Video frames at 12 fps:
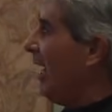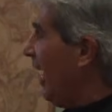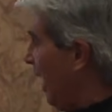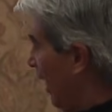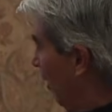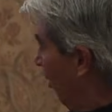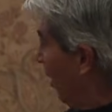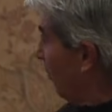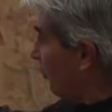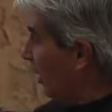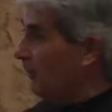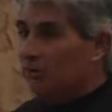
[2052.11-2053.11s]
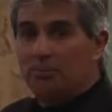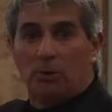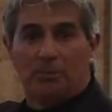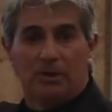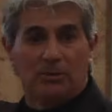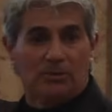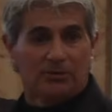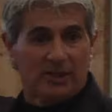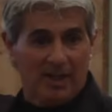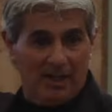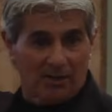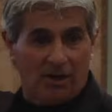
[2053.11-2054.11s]
and all of a sudden, this bull bugles
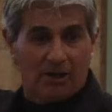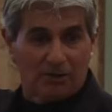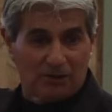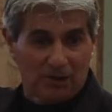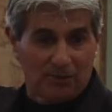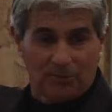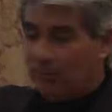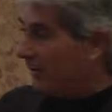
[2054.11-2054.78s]
again on his own